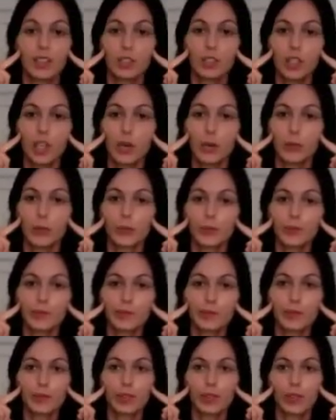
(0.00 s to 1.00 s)
So
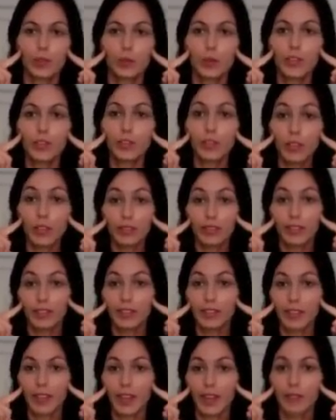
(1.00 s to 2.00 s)
when you're living
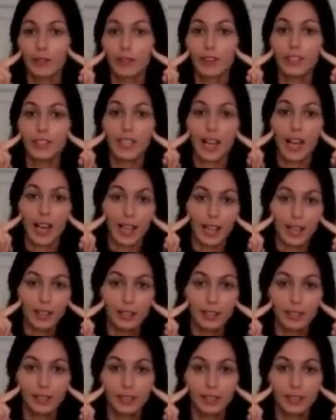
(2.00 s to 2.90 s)
every day,